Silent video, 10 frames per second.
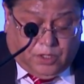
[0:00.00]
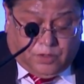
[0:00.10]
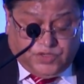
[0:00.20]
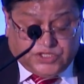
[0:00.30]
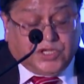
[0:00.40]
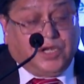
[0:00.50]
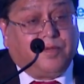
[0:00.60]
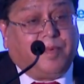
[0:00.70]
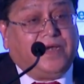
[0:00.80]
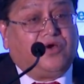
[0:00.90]
We still
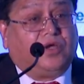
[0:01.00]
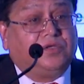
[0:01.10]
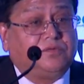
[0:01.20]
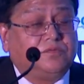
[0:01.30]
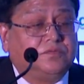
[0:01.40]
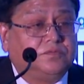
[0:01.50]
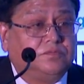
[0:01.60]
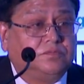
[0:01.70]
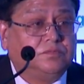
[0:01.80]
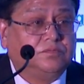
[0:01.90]
depend on
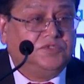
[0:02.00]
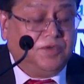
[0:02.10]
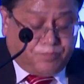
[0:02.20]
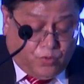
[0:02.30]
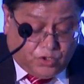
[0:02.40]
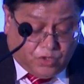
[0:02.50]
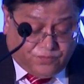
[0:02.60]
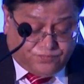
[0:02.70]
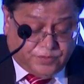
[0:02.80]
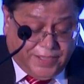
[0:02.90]
import
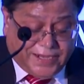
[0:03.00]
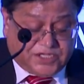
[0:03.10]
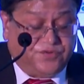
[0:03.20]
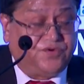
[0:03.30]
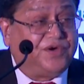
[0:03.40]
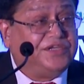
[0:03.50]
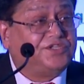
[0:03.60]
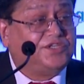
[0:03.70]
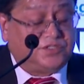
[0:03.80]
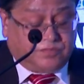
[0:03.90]
of active
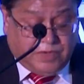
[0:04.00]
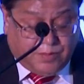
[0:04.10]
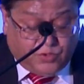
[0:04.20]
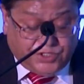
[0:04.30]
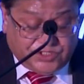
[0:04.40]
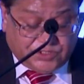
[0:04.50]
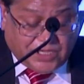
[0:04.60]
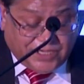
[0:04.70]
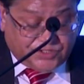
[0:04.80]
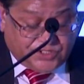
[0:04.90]
devices, memories,
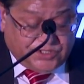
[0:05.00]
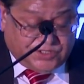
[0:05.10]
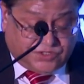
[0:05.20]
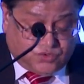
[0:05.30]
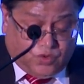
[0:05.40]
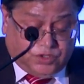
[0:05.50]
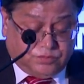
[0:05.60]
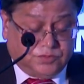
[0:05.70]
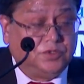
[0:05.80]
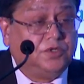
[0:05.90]
ICs, and so on.
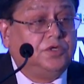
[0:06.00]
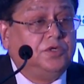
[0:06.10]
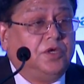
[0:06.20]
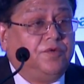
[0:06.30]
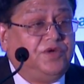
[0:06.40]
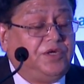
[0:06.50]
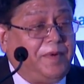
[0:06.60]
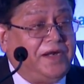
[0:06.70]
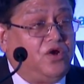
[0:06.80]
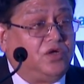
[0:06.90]
We
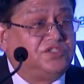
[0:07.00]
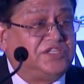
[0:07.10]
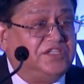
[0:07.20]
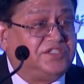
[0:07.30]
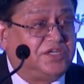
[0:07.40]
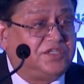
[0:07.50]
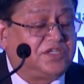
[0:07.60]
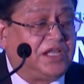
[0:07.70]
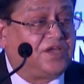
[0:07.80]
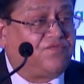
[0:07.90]
depend on
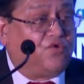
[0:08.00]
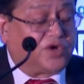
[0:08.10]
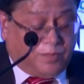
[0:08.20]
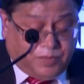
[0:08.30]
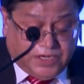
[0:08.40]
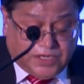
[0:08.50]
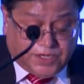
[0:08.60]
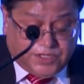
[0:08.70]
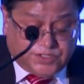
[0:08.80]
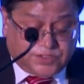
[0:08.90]
sensors like focal plane
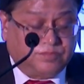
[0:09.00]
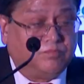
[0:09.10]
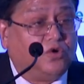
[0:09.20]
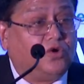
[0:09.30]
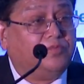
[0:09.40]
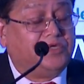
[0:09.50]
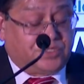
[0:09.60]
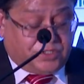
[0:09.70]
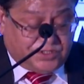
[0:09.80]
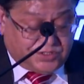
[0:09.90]
arrays,
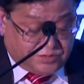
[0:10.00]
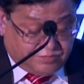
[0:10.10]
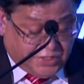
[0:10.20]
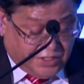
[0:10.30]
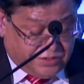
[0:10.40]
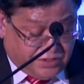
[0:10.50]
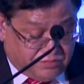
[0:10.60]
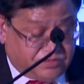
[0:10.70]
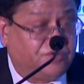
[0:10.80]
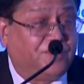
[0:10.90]
bolometers, and
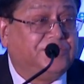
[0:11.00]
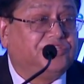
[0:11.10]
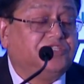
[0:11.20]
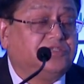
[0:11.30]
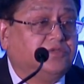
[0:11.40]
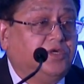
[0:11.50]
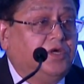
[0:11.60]
devices.